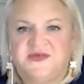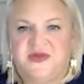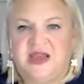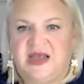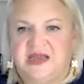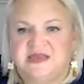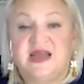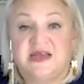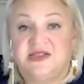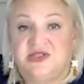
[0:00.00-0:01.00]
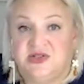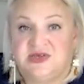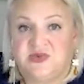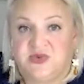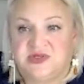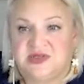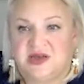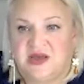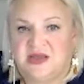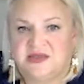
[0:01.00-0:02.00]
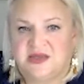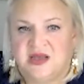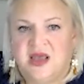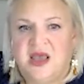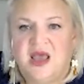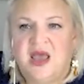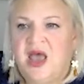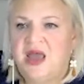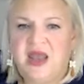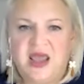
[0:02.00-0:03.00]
feelings and attitudes towards science And